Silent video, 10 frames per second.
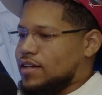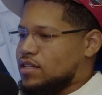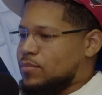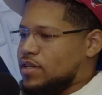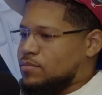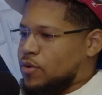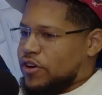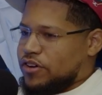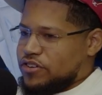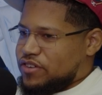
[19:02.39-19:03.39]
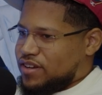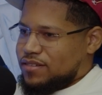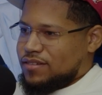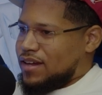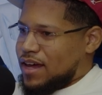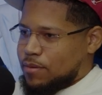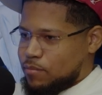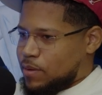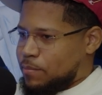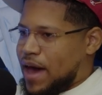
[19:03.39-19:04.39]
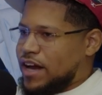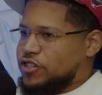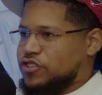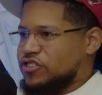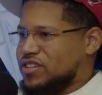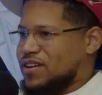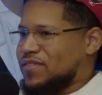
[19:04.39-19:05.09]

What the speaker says: some of these marketers, niggas, and like managers and stuff.